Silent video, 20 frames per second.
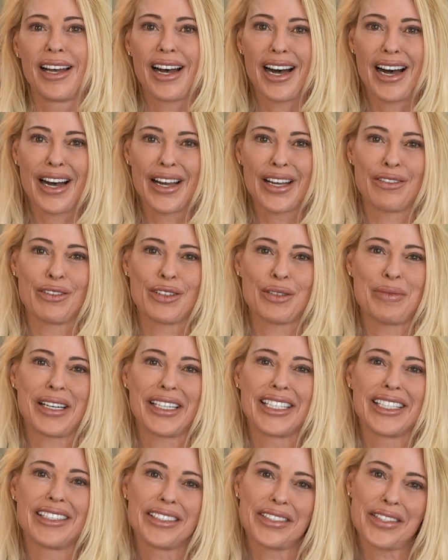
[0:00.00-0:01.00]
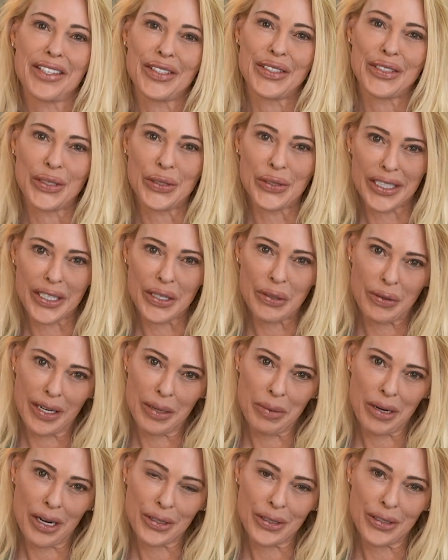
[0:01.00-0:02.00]
Hi everybody, this is Susie
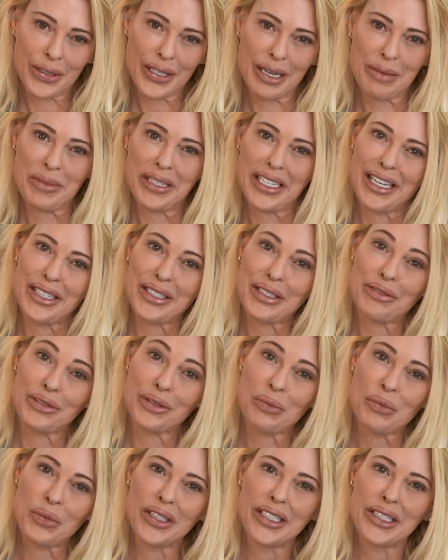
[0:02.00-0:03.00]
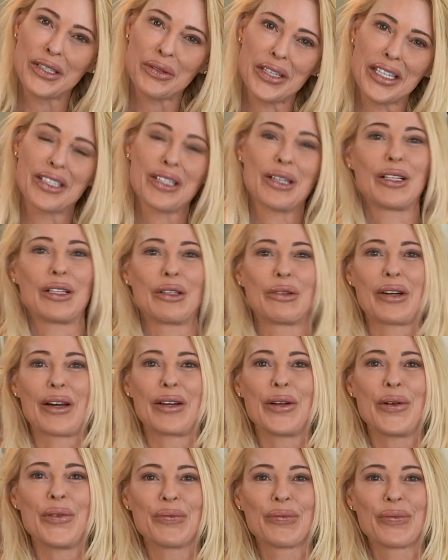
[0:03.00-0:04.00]
Krabacher coming at you from Woody Creek,
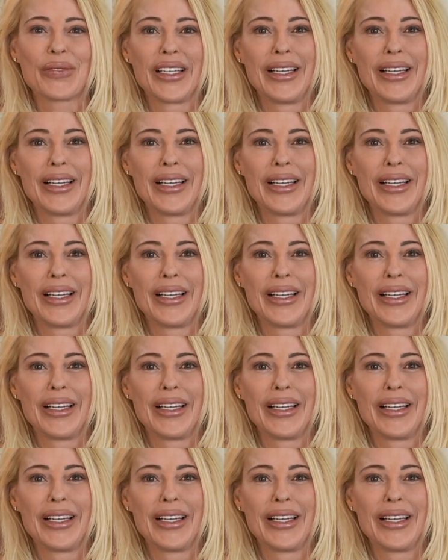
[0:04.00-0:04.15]
Colorado